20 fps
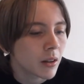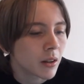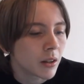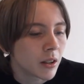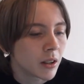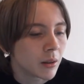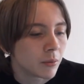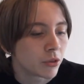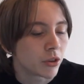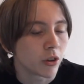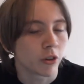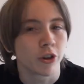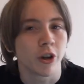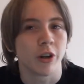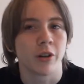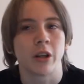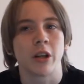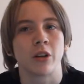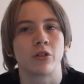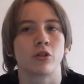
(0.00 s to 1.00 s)
I'm still
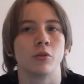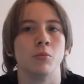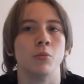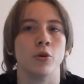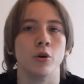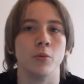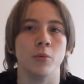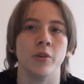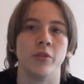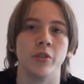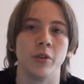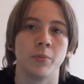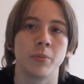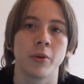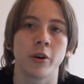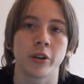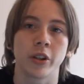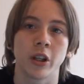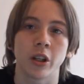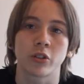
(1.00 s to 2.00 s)
trying to get some more movie
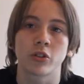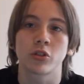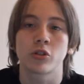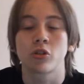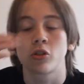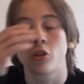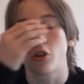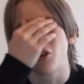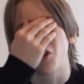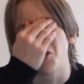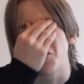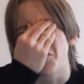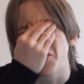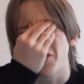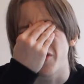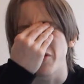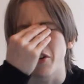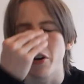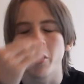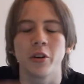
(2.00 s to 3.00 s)
projects off
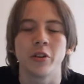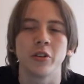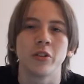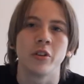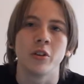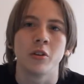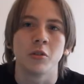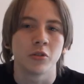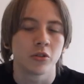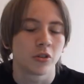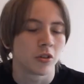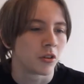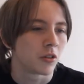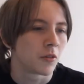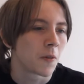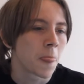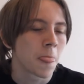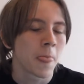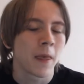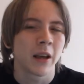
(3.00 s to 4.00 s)
the ground, you know, it's
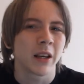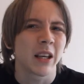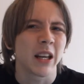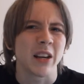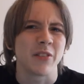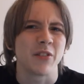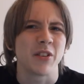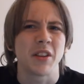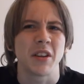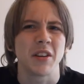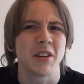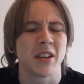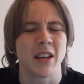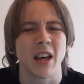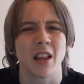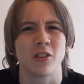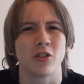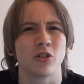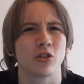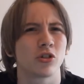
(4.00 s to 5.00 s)
just getting everything
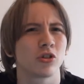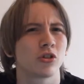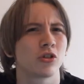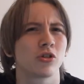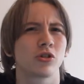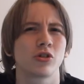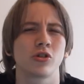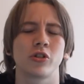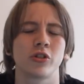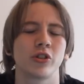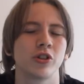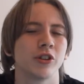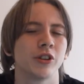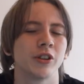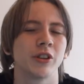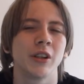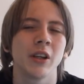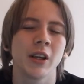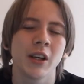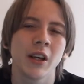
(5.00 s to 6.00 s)
together such
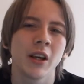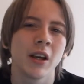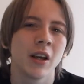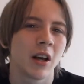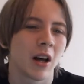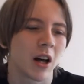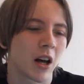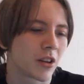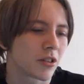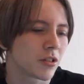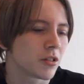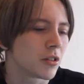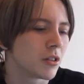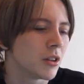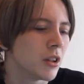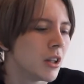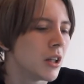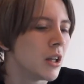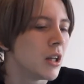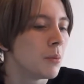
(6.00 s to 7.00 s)
a
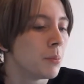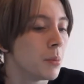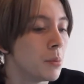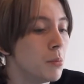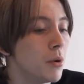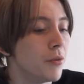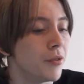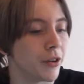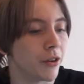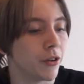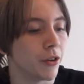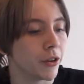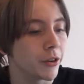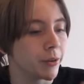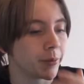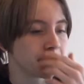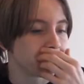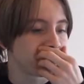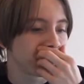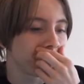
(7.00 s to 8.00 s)
hassle. But moving
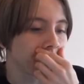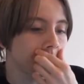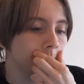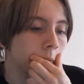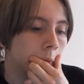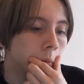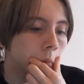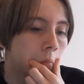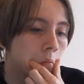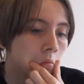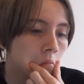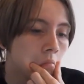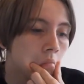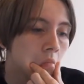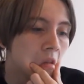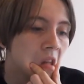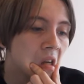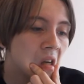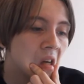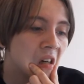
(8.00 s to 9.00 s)
on,
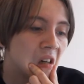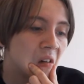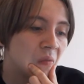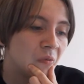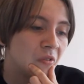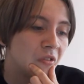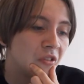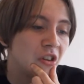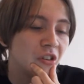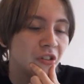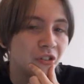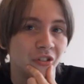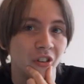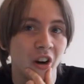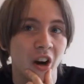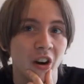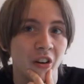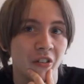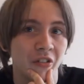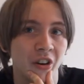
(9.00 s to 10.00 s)
phase
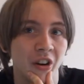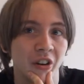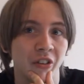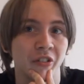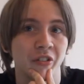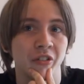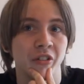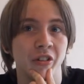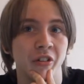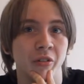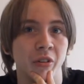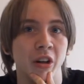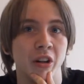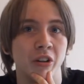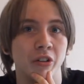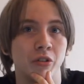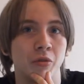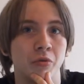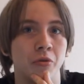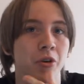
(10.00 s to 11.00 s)
5 technically,
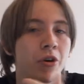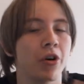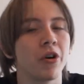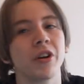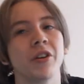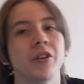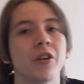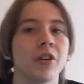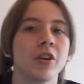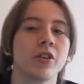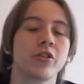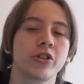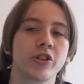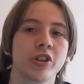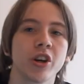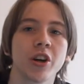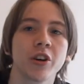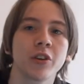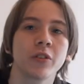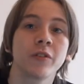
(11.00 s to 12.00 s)
it's returning to this
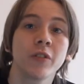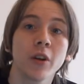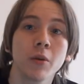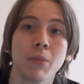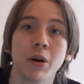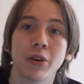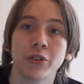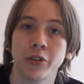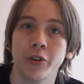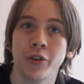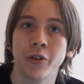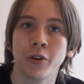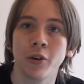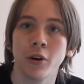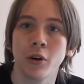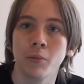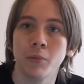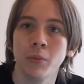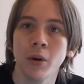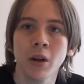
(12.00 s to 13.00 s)
channel, Film Master
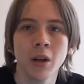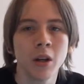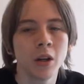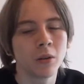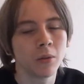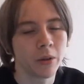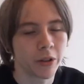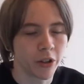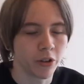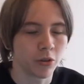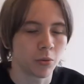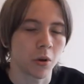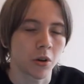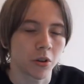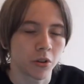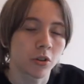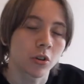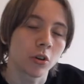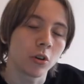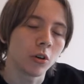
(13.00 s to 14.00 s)
Tom, which is what
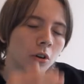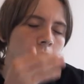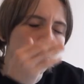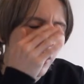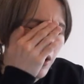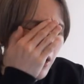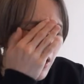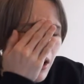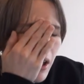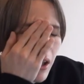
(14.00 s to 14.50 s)
it's called.